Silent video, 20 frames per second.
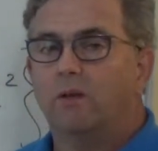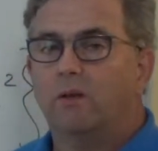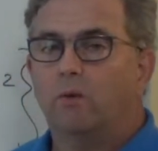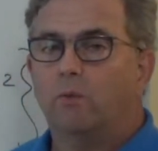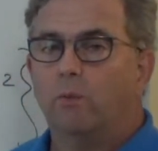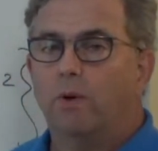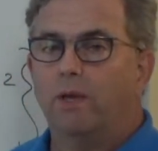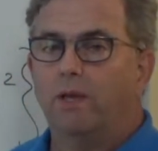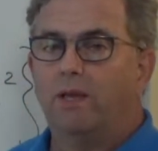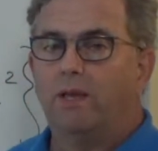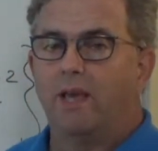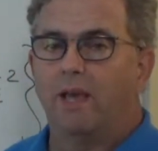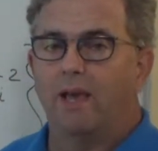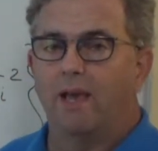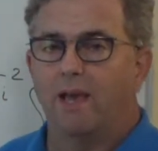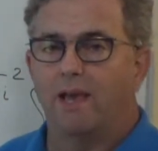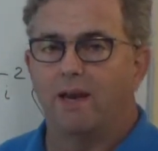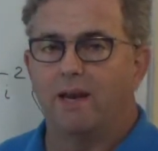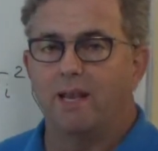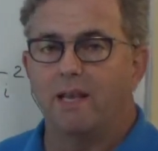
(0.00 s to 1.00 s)
we
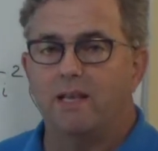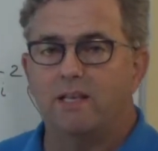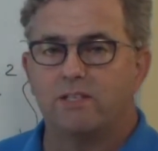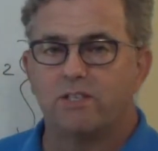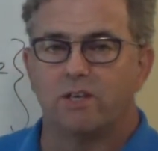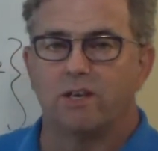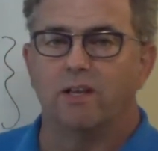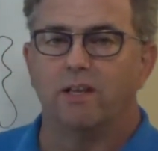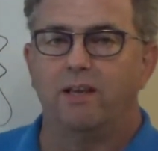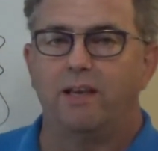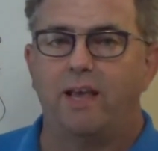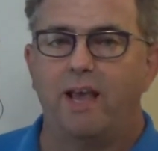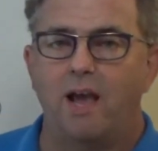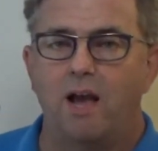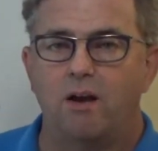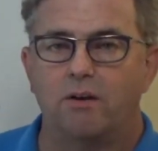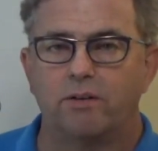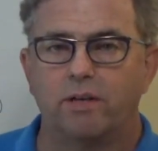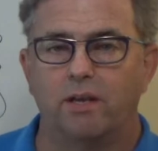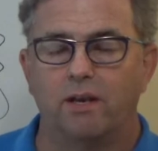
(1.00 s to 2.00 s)
can easily
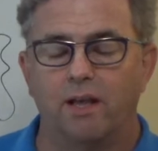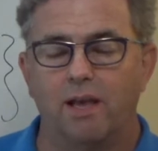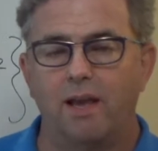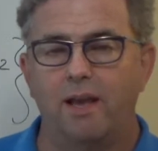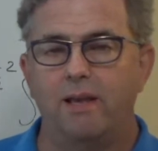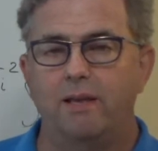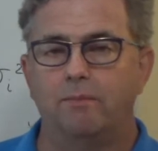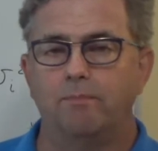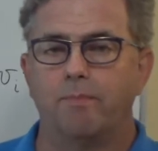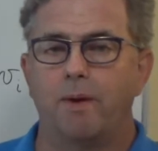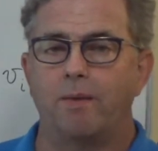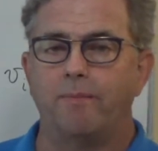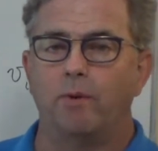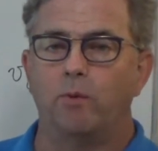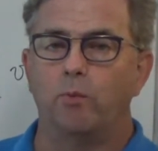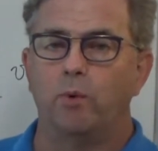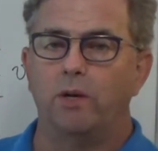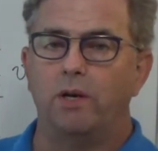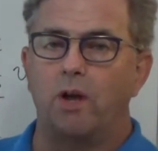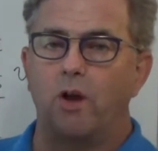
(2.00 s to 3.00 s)
calculate, maybe
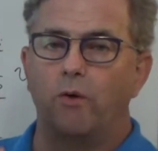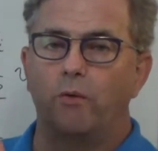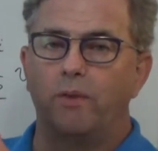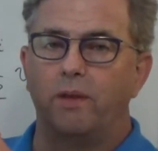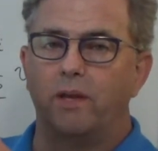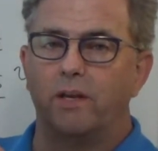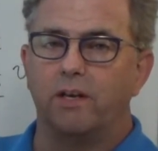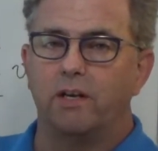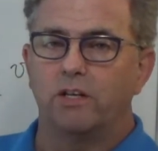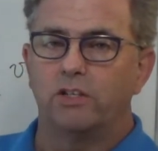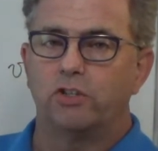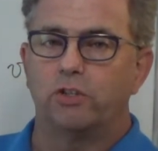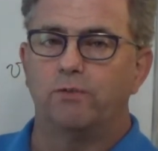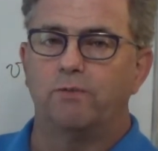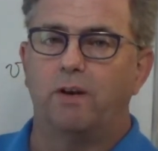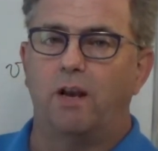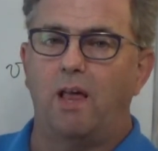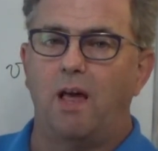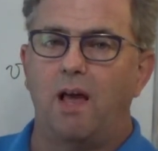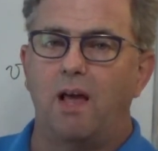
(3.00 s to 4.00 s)
we know the initial
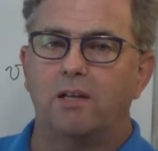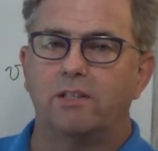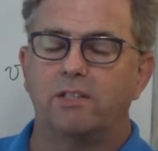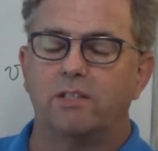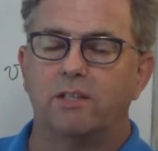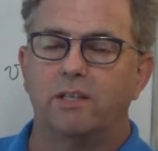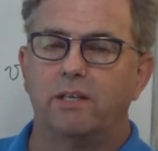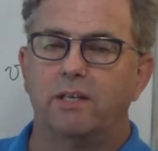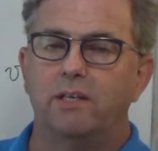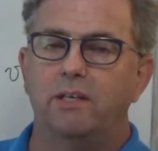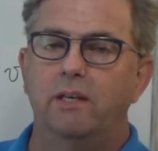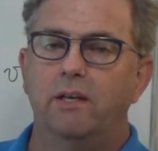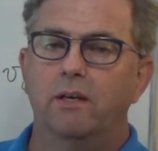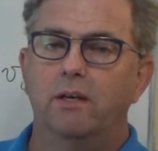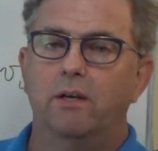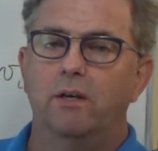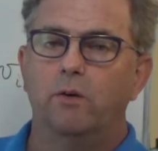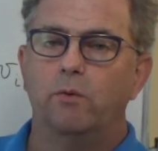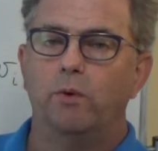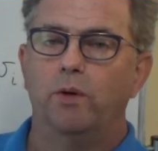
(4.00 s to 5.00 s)
velocity,
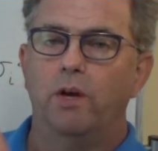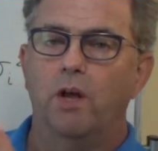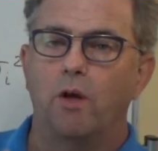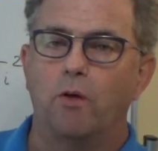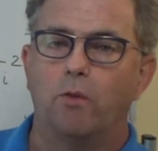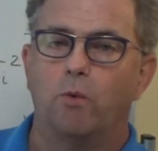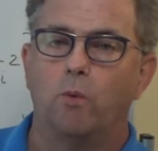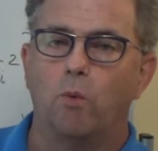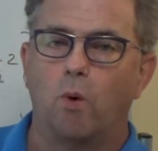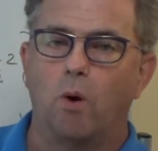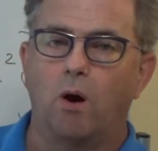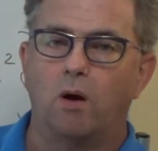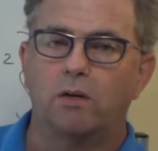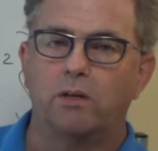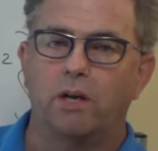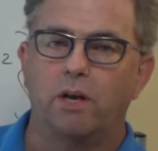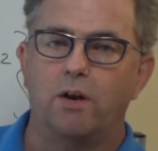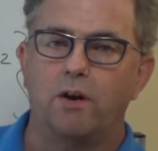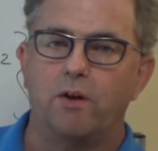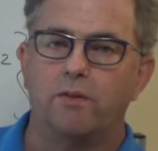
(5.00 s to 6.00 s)
we know the work
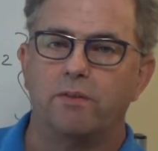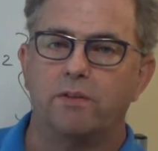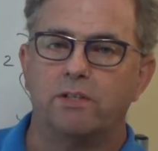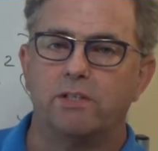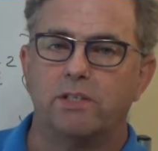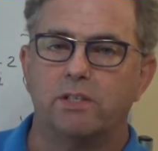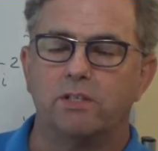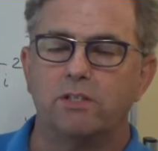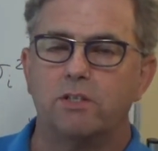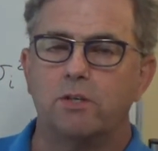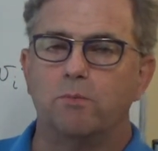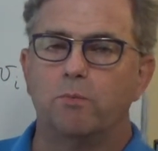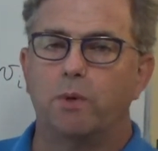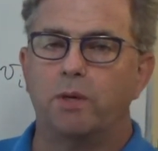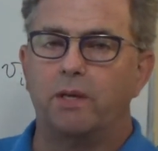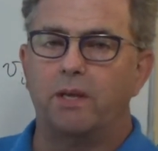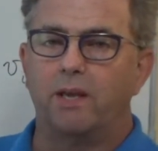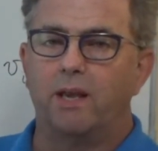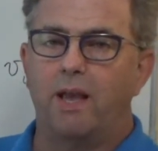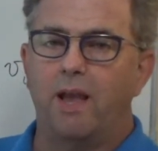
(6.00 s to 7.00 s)
done on the system, we
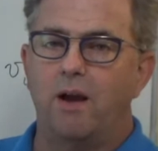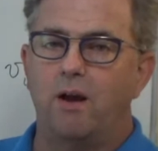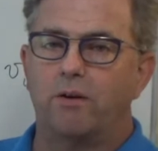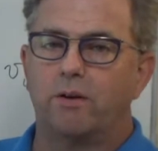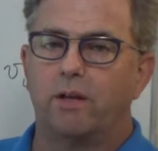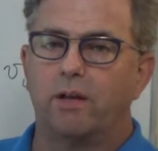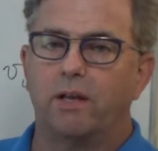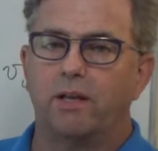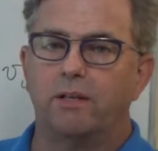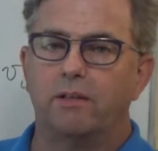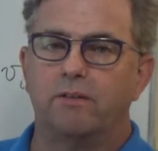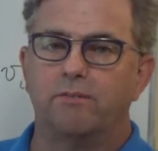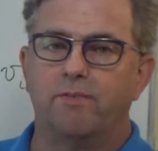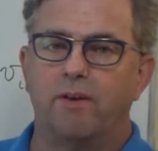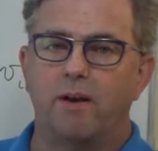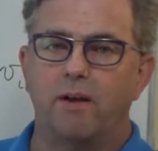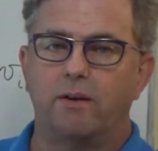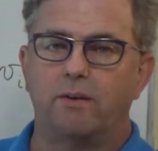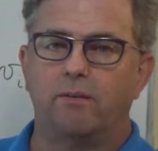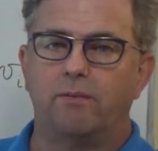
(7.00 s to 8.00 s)
can calculate the
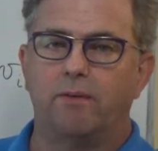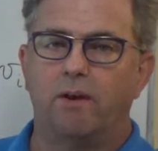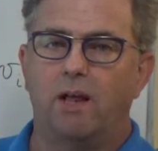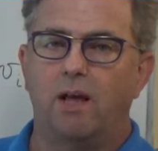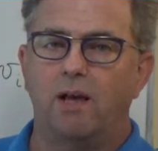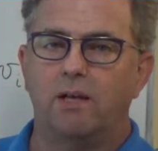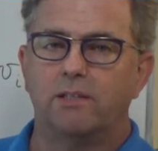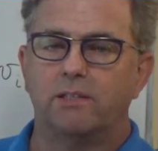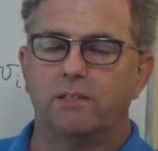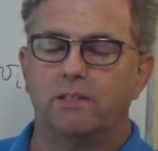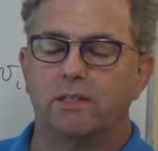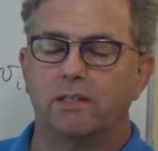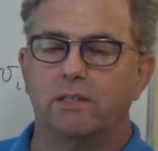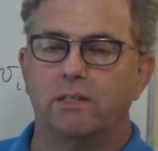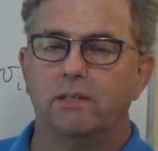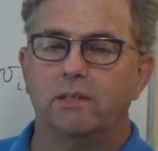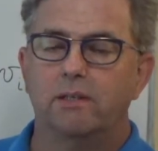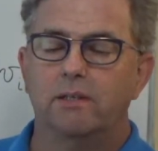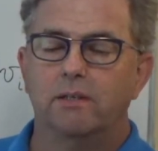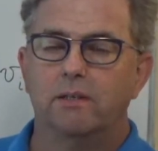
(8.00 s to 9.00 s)
final velocity,
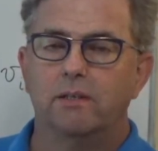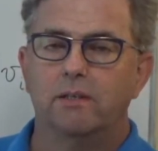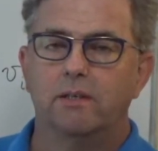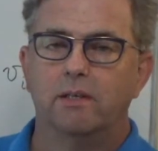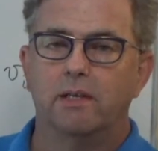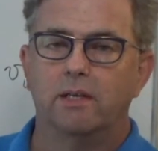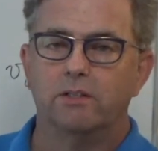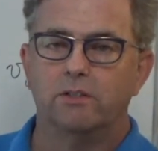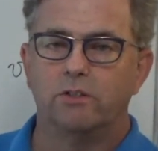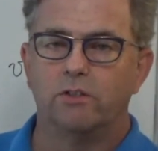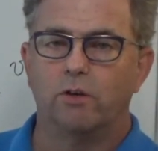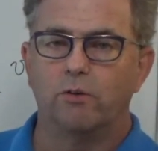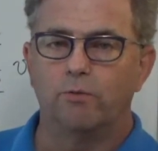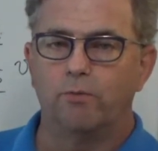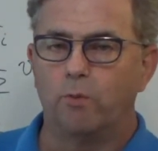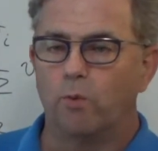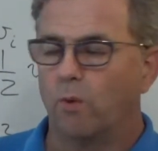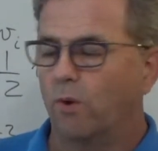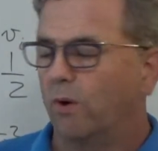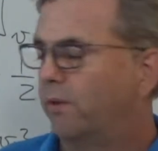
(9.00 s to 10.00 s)
and so
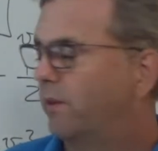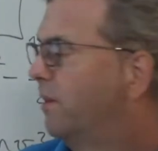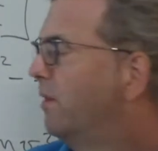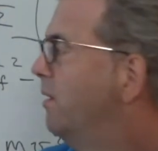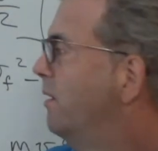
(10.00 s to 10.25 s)
forth.